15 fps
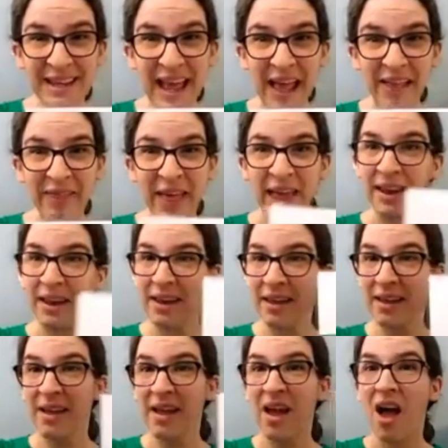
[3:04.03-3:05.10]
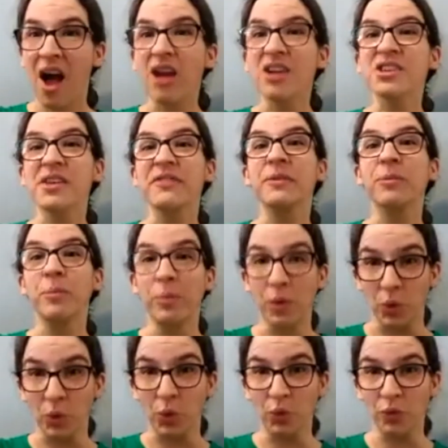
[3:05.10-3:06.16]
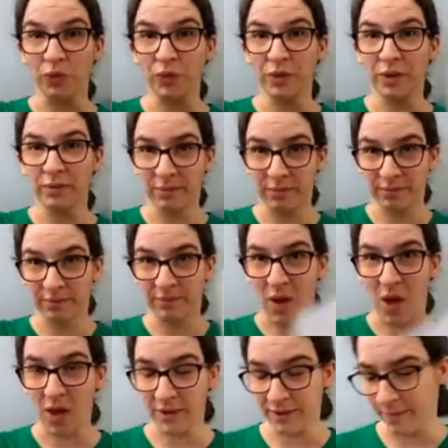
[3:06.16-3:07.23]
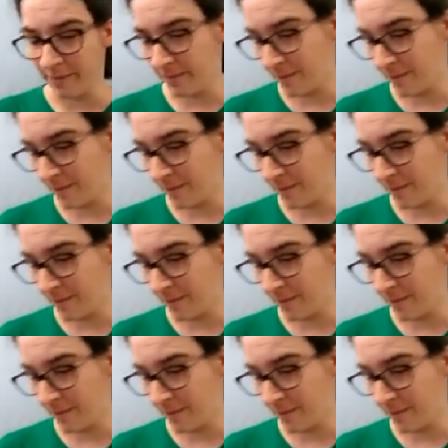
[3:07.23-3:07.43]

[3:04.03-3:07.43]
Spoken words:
and then our stuff is moved. Awesome.